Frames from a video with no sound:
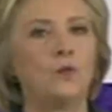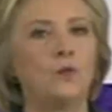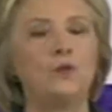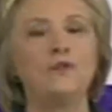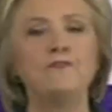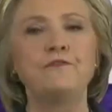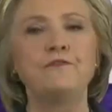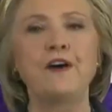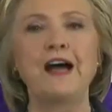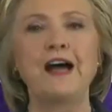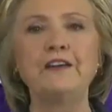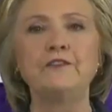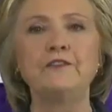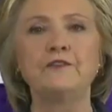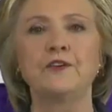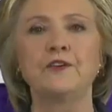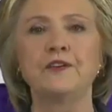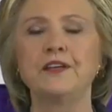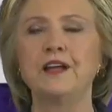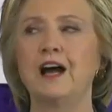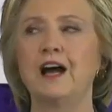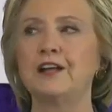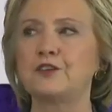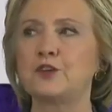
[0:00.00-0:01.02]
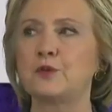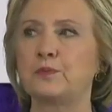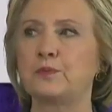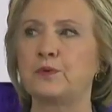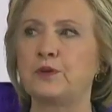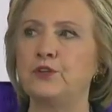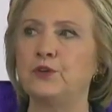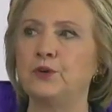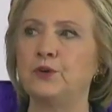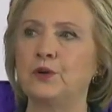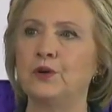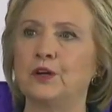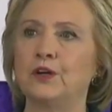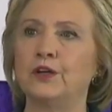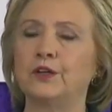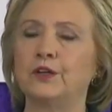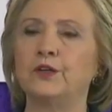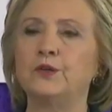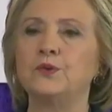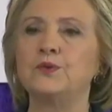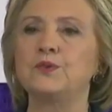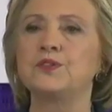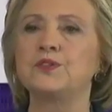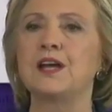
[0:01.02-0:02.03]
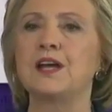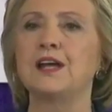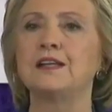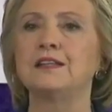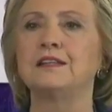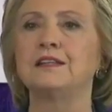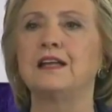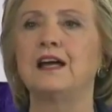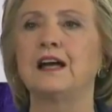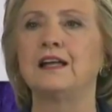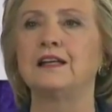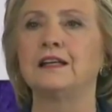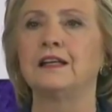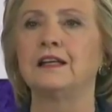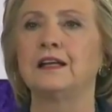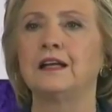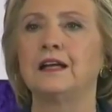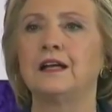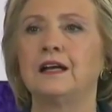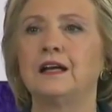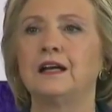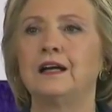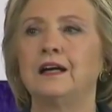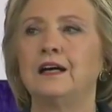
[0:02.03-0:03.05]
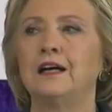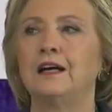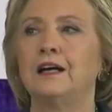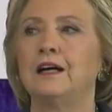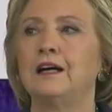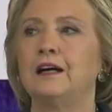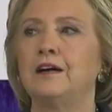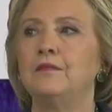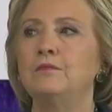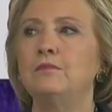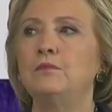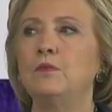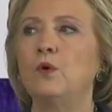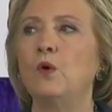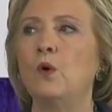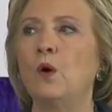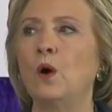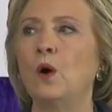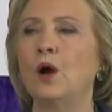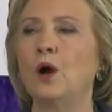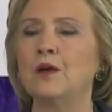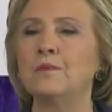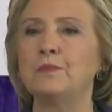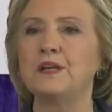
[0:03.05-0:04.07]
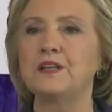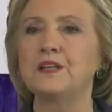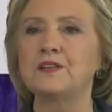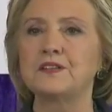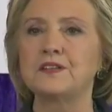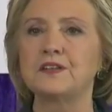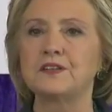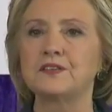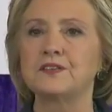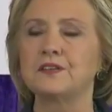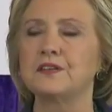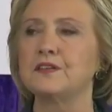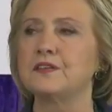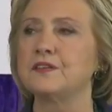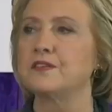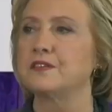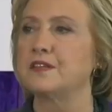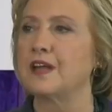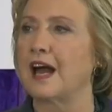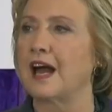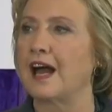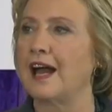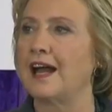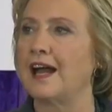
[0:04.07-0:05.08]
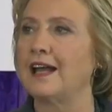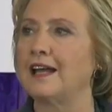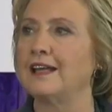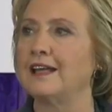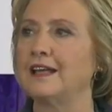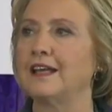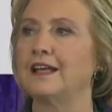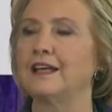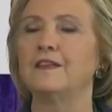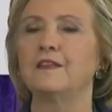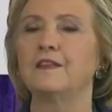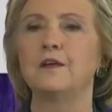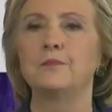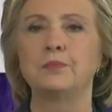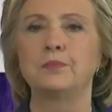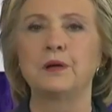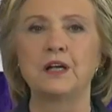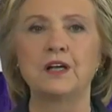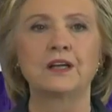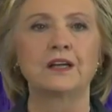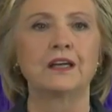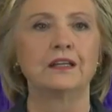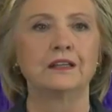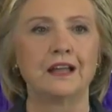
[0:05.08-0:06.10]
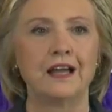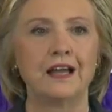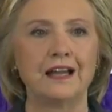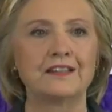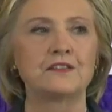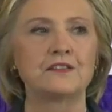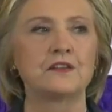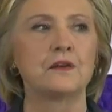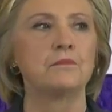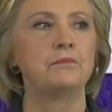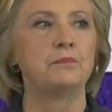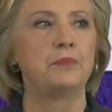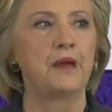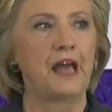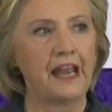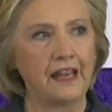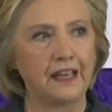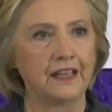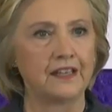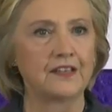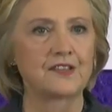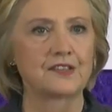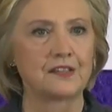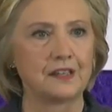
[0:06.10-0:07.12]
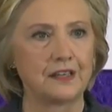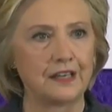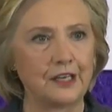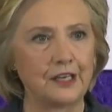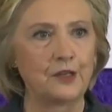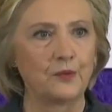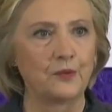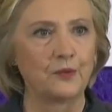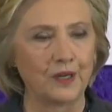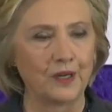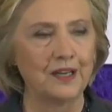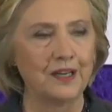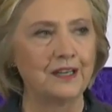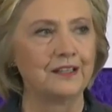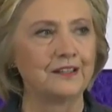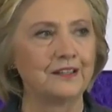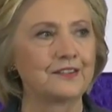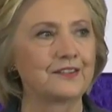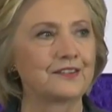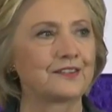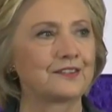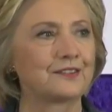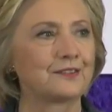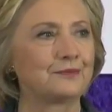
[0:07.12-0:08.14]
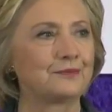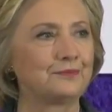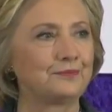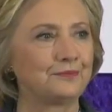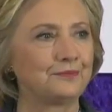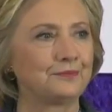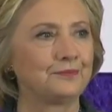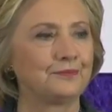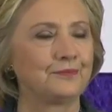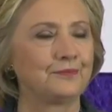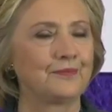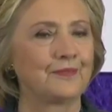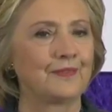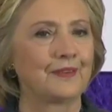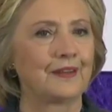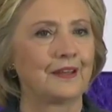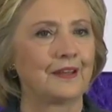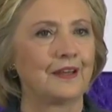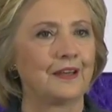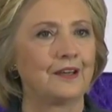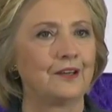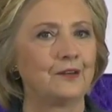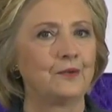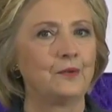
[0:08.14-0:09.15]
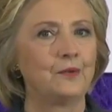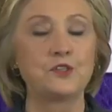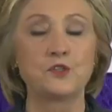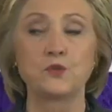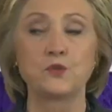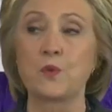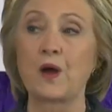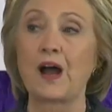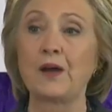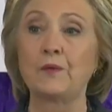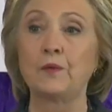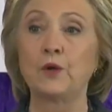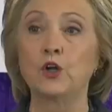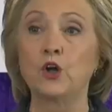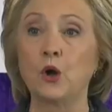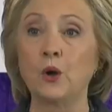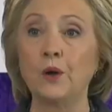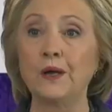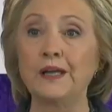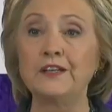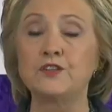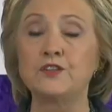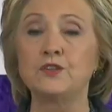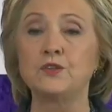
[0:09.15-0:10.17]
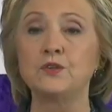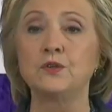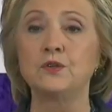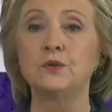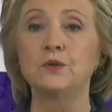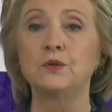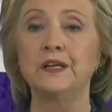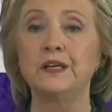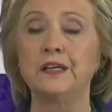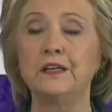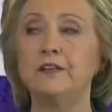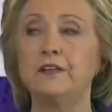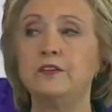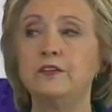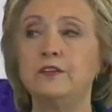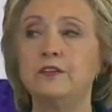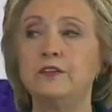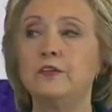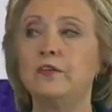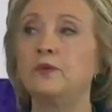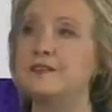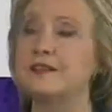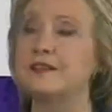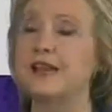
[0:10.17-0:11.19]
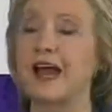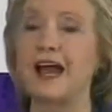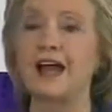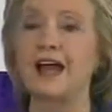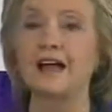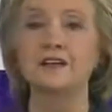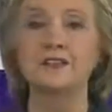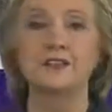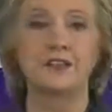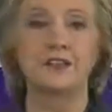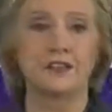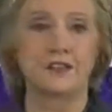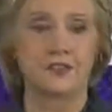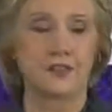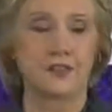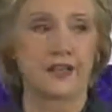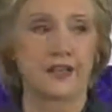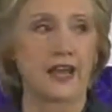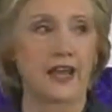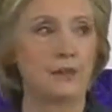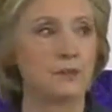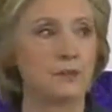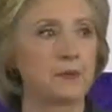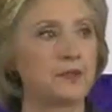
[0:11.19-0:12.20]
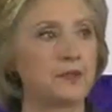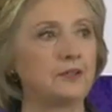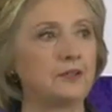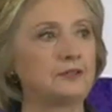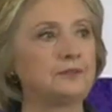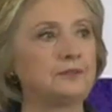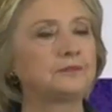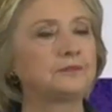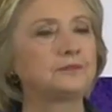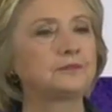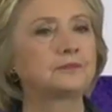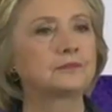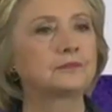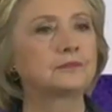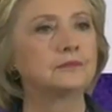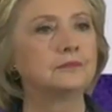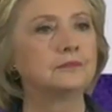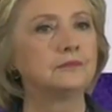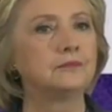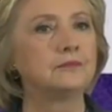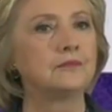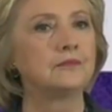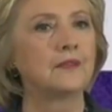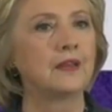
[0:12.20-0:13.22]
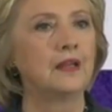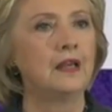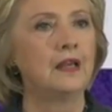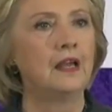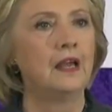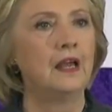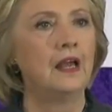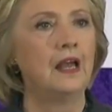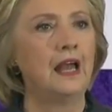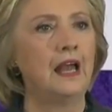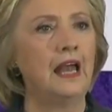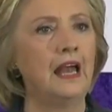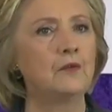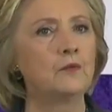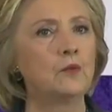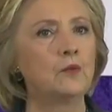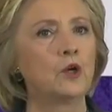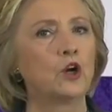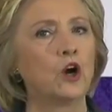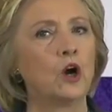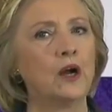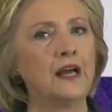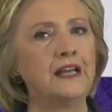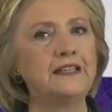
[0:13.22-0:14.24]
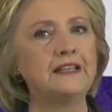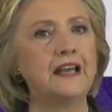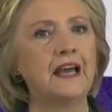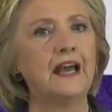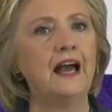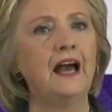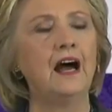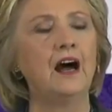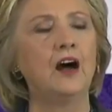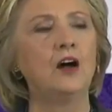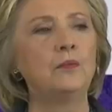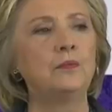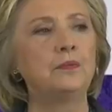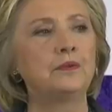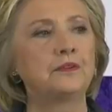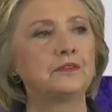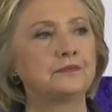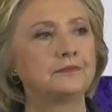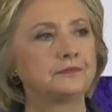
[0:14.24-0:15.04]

We'll fight for the entrepreneur who said that more businesses die in the parking lots of banks than anywhere else, which is why we're going to increase access to capital. And we're going to help